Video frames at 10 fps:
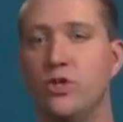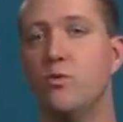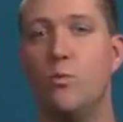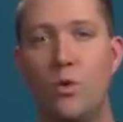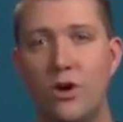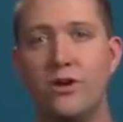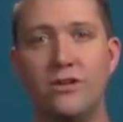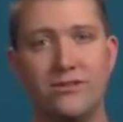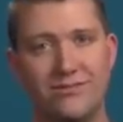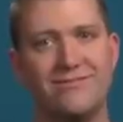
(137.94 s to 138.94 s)
only
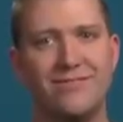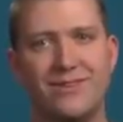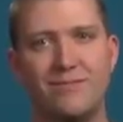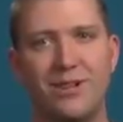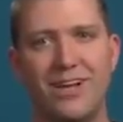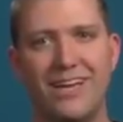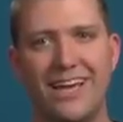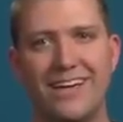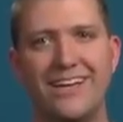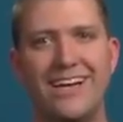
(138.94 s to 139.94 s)
one
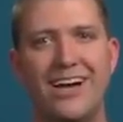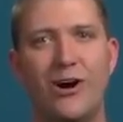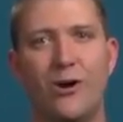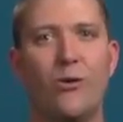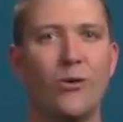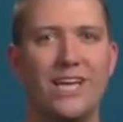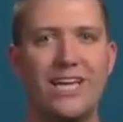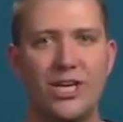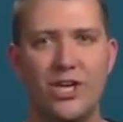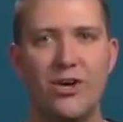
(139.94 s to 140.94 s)
plug-in or
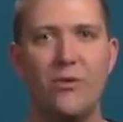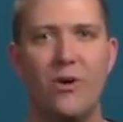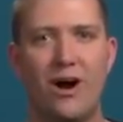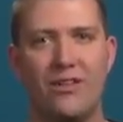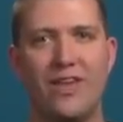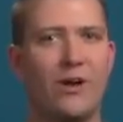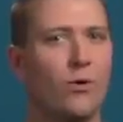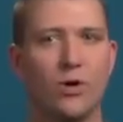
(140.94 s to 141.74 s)
EQ on that,